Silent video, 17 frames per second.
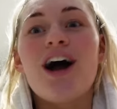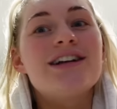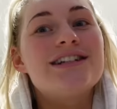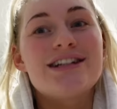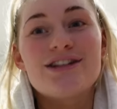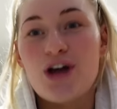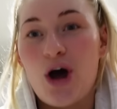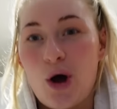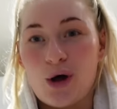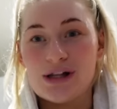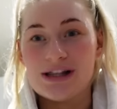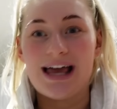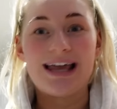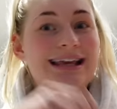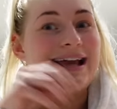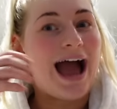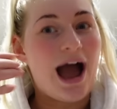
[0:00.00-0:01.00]
I did the whole
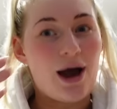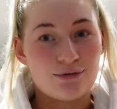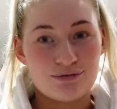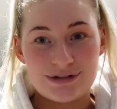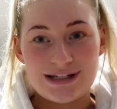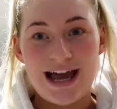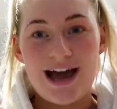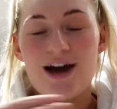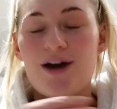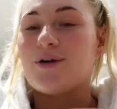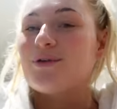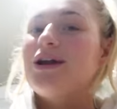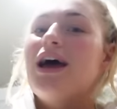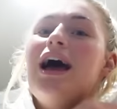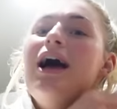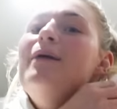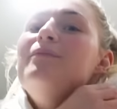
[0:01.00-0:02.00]
like countdown,